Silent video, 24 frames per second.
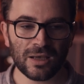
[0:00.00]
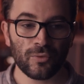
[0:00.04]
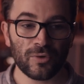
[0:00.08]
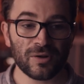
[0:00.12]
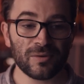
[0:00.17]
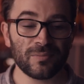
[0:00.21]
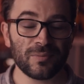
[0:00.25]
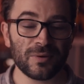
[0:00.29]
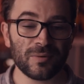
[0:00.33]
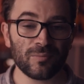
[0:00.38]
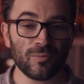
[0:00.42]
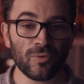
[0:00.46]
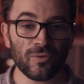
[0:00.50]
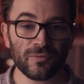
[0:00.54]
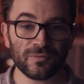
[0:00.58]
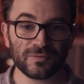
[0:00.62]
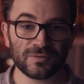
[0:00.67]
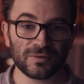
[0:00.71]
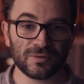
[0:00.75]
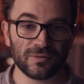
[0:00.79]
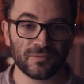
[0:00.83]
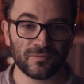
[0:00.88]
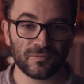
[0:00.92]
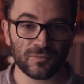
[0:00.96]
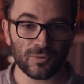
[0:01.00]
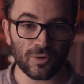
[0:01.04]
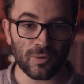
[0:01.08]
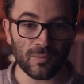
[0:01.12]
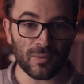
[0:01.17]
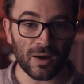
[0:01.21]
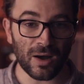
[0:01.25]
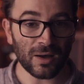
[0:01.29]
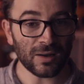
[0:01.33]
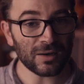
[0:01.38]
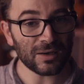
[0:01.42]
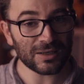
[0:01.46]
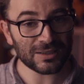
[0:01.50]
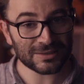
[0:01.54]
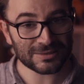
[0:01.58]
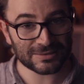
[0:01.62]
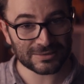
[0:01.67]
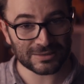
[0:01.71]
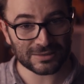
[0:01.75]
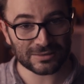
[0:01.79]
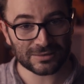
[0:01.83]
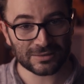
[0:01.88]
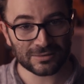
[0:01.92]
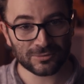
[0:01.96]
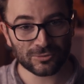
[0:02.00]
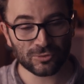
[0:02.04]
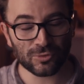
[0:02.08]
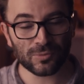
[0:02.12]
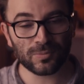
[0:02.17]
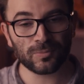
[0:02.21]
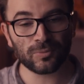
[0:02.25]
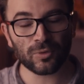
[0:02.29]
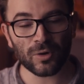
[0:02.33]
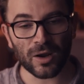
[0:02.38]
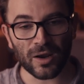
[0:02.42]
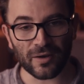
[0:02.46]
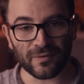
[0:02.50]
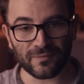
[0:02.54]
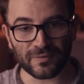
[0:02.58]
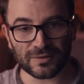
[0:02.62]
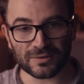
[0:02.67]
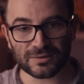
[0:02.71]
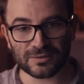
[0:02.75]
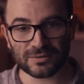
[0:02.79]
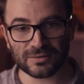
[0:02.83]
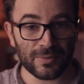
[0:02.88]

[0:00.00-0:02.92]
will be moved from unlisted to private.